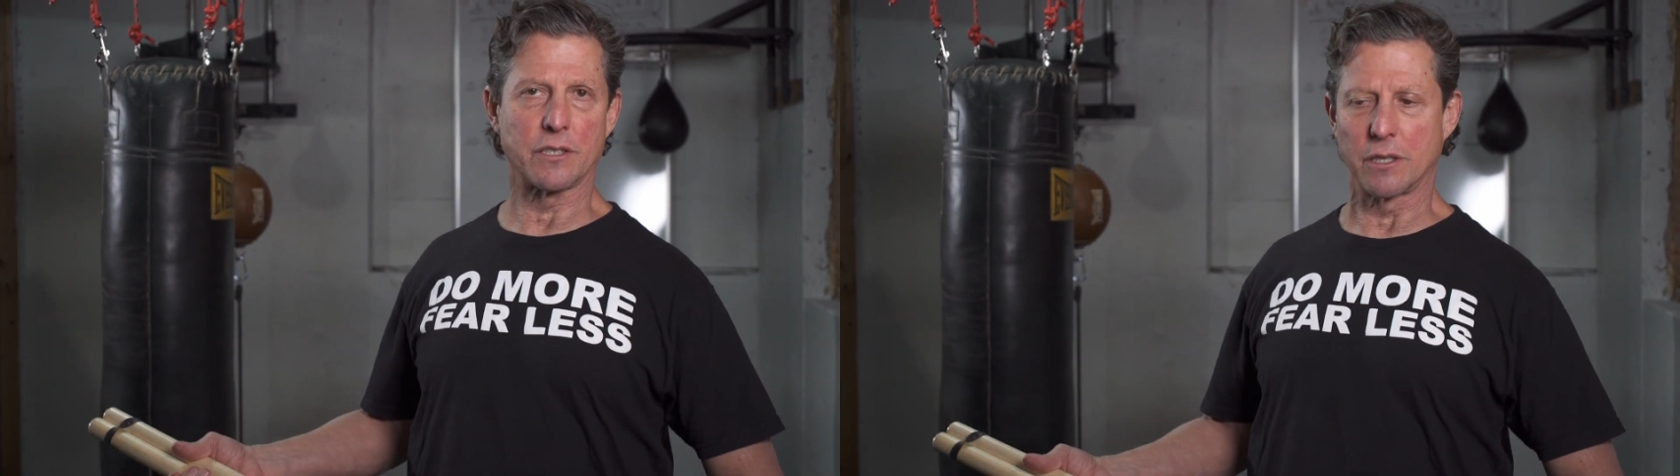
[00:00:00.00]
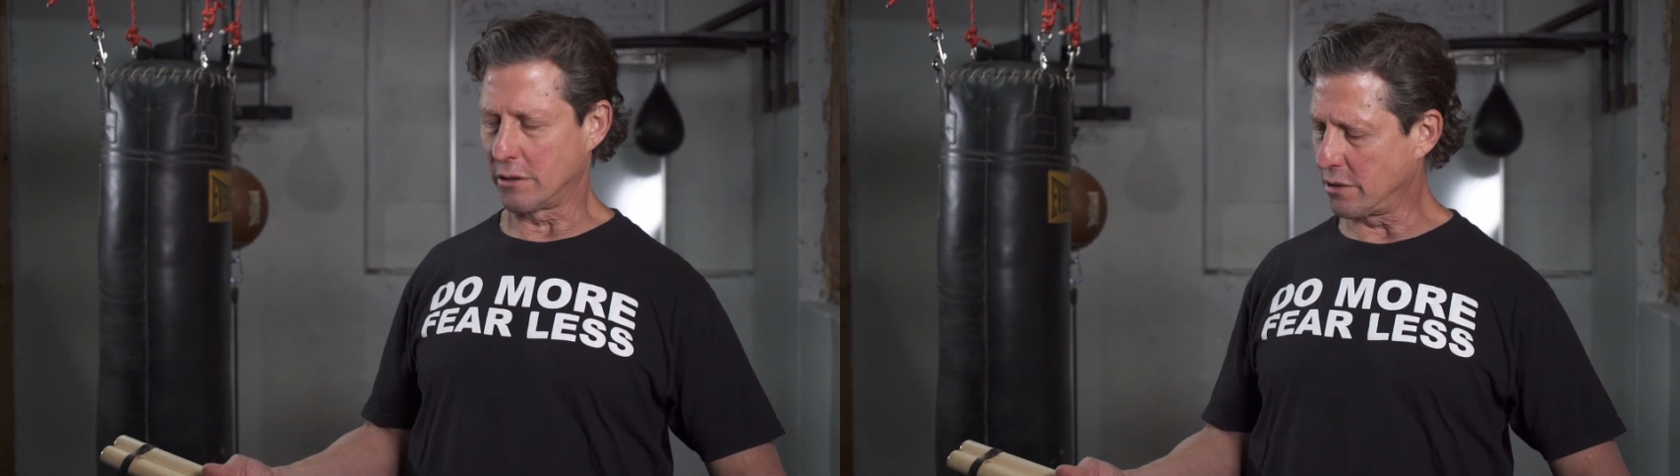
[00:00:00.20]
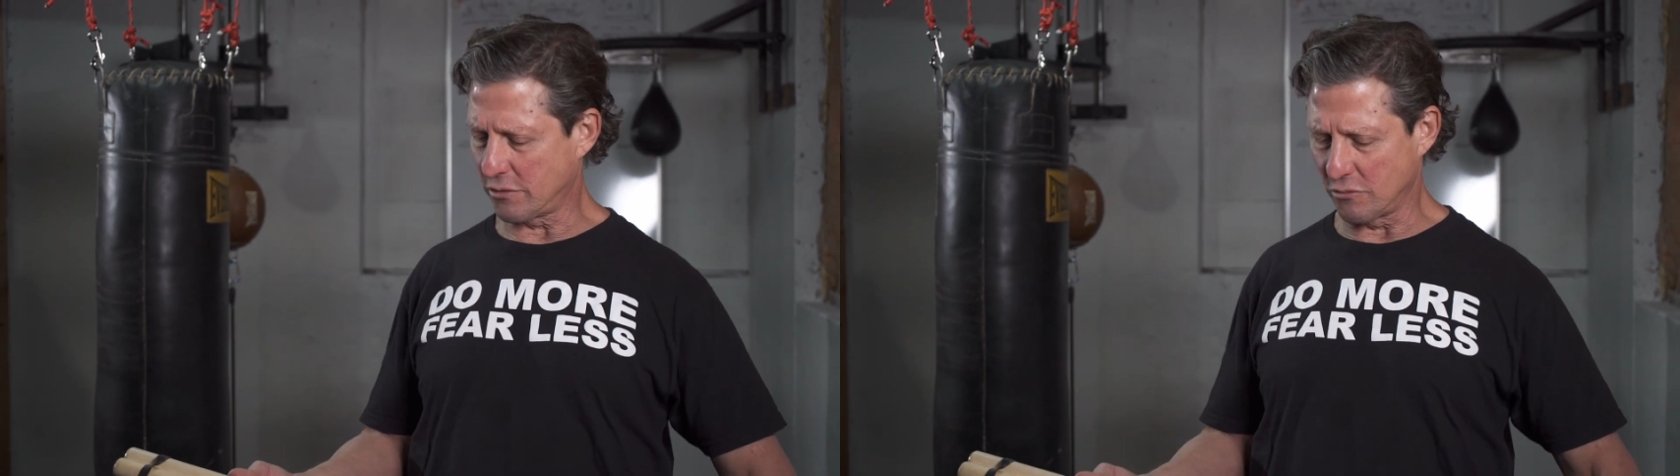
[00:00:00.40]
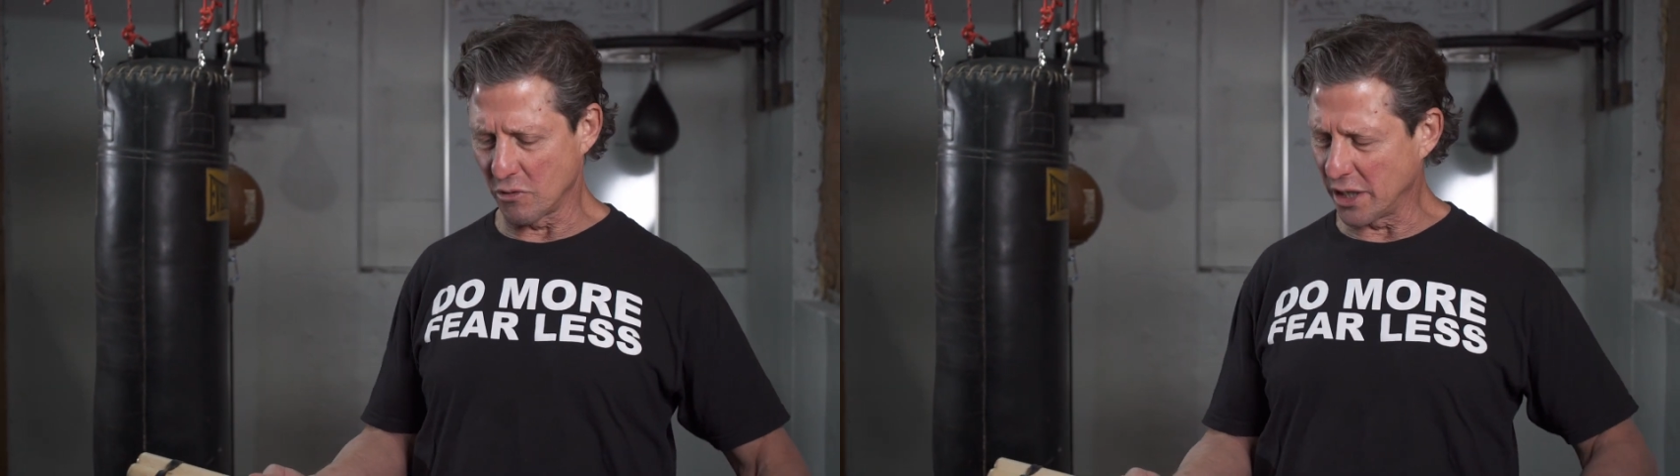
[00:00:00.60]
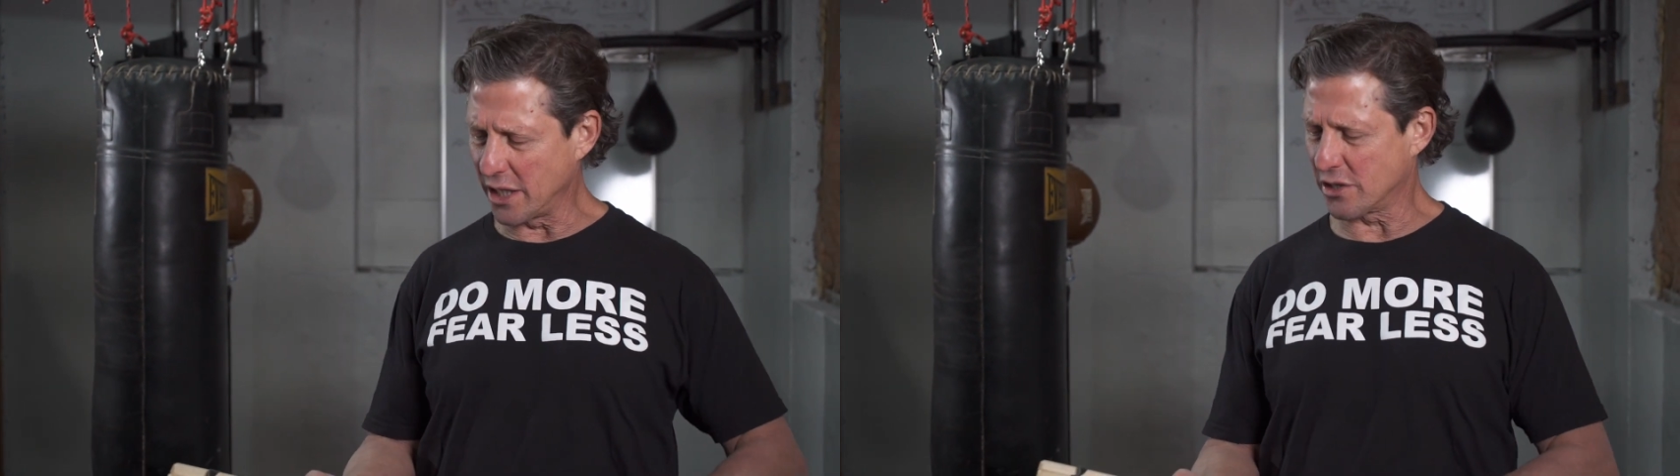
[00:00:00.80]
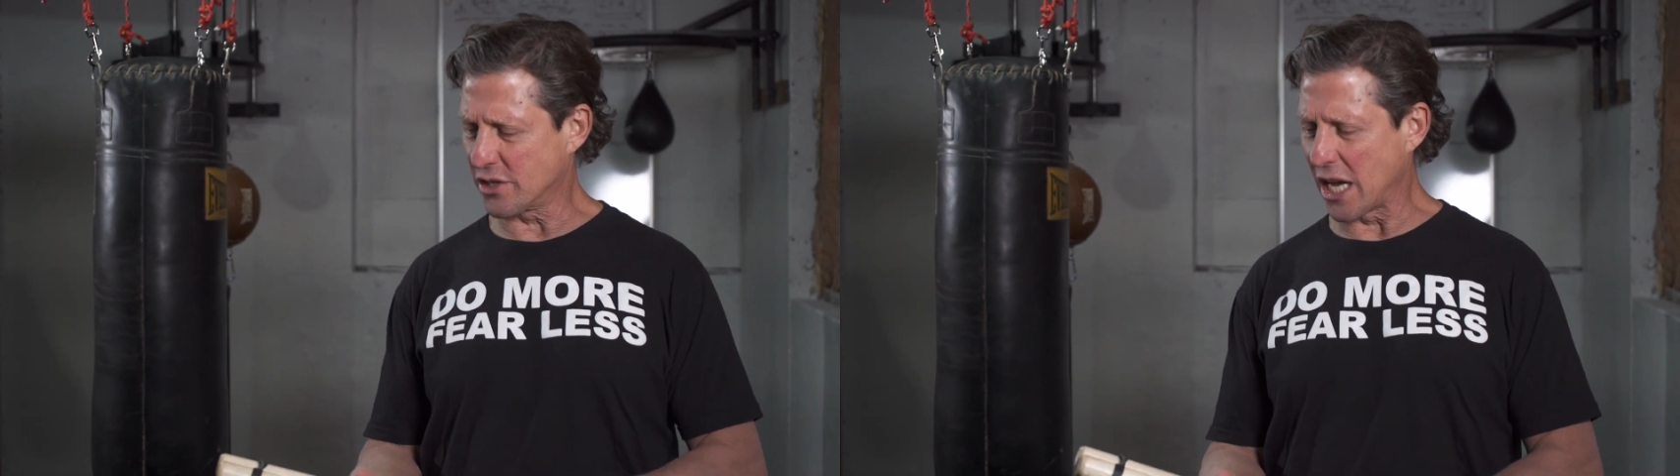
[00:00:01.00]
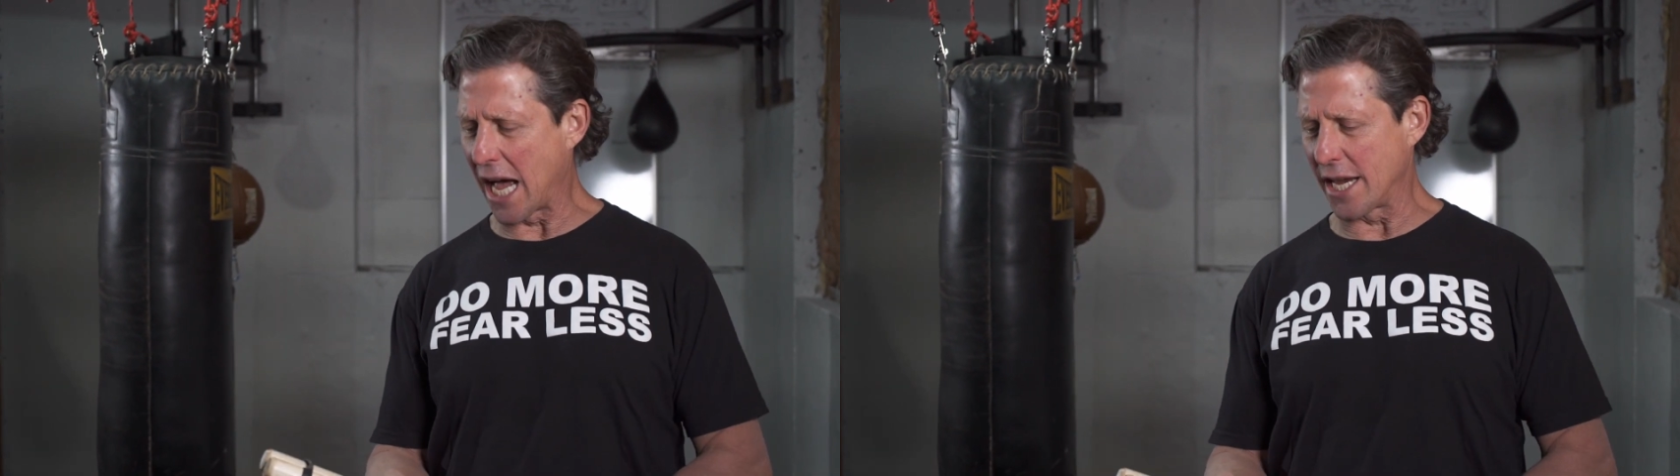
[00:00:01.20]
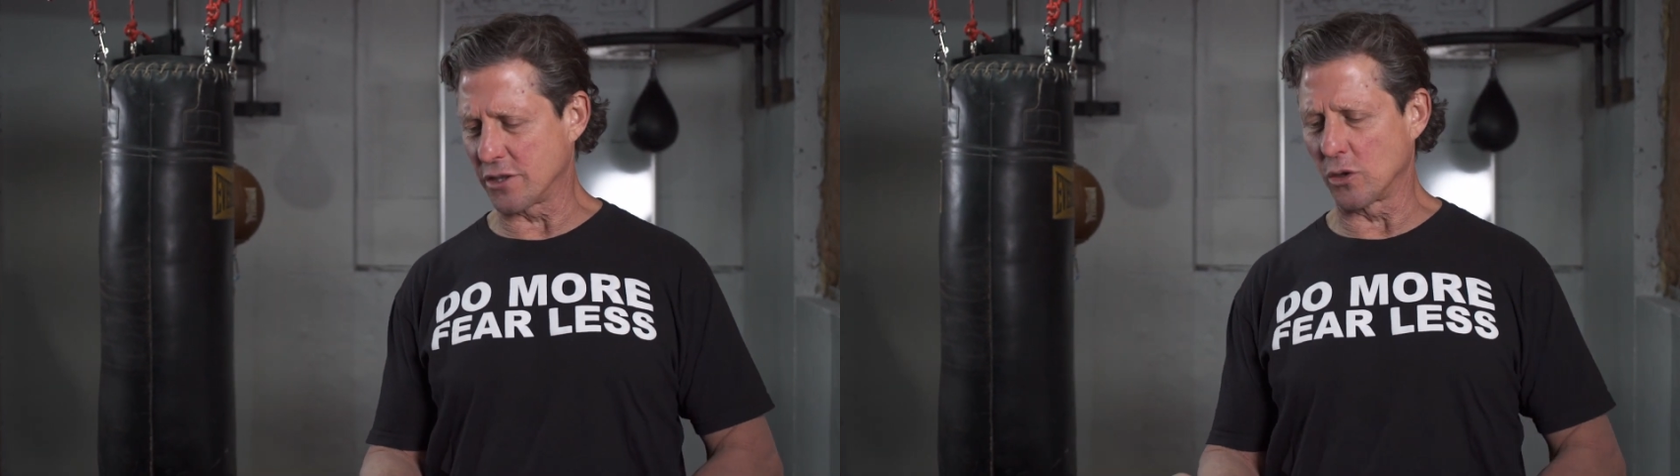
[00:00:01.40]
and they're just really the
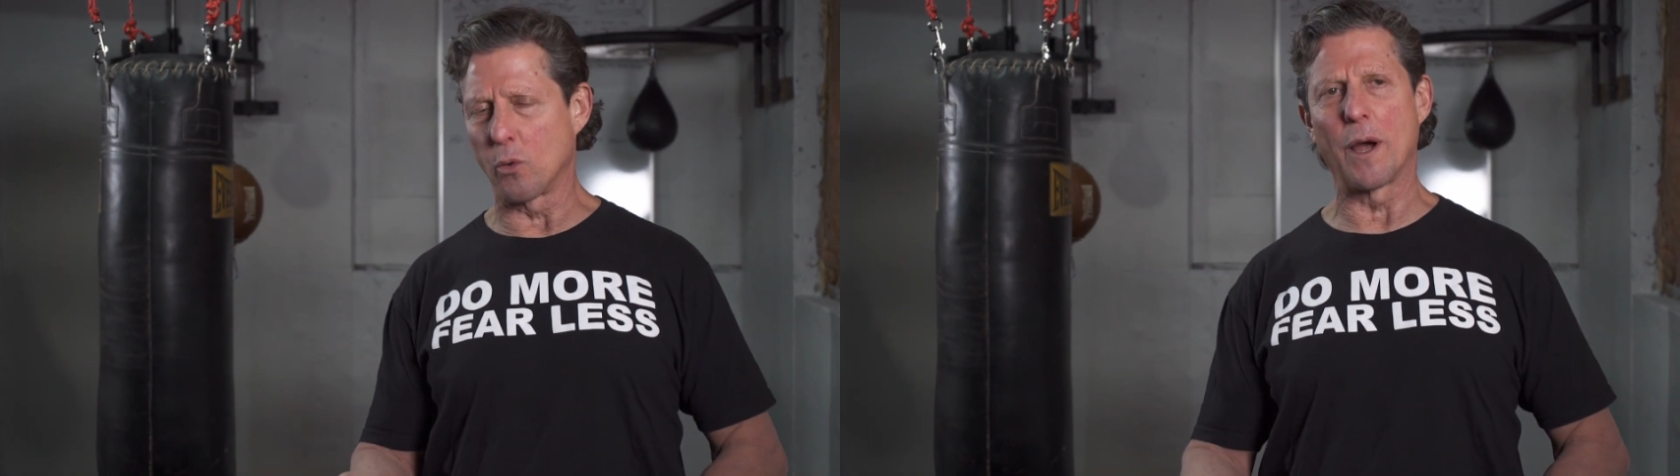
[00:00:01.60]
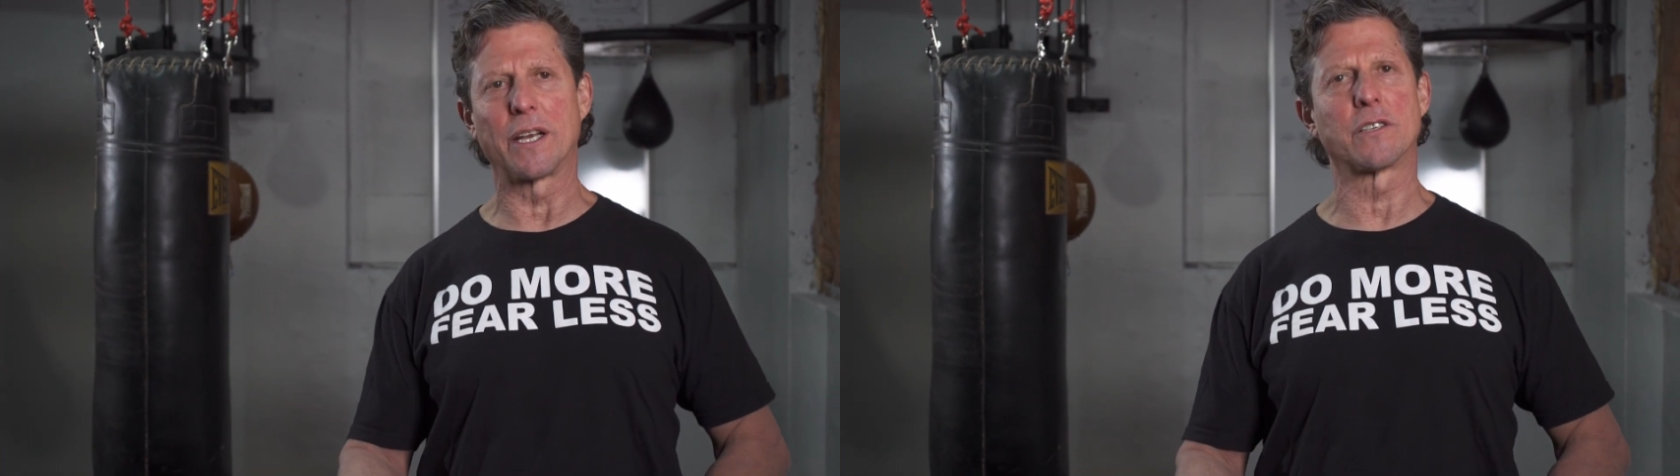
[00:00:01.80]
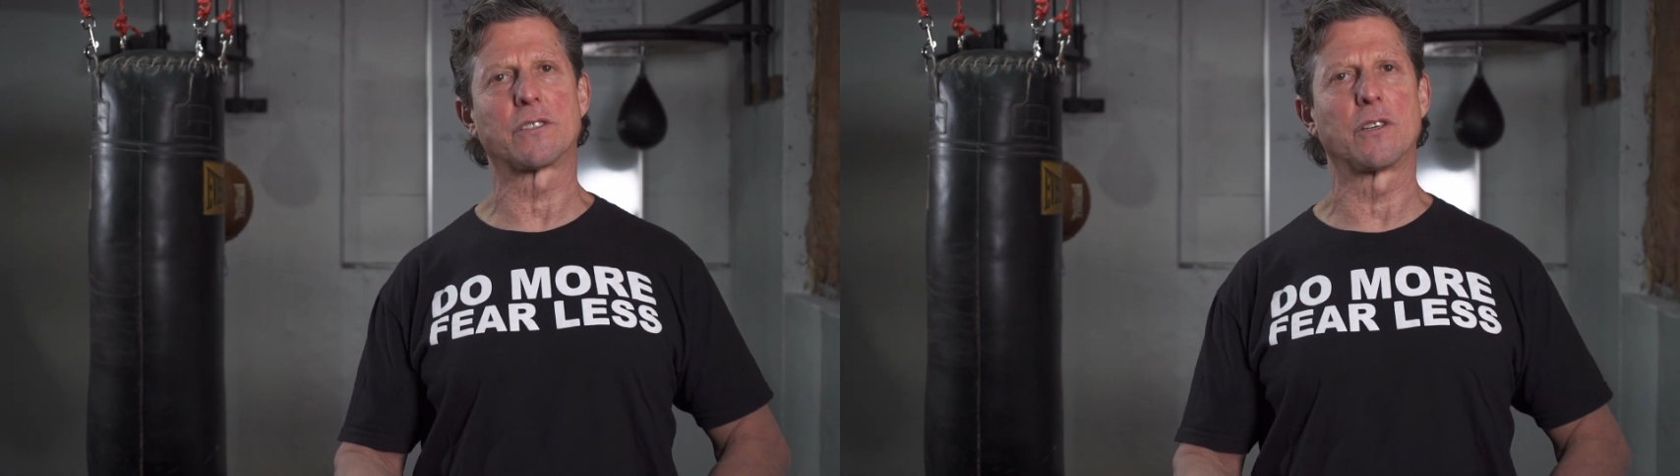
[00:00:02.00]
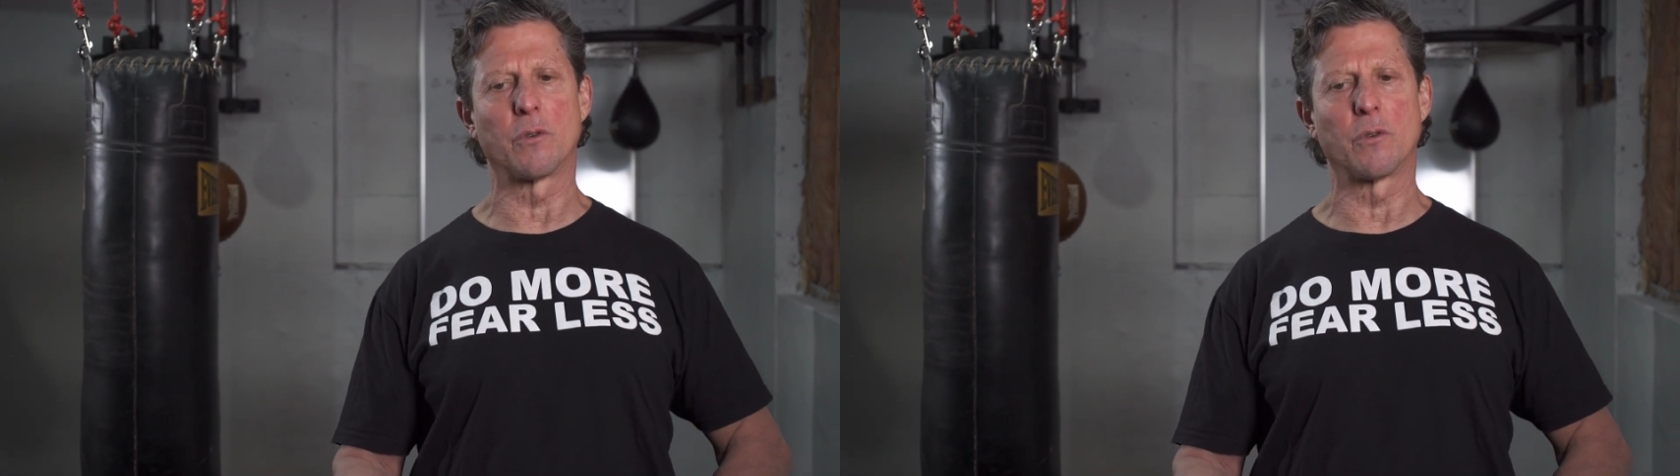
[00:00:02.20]
size and the weight just didn't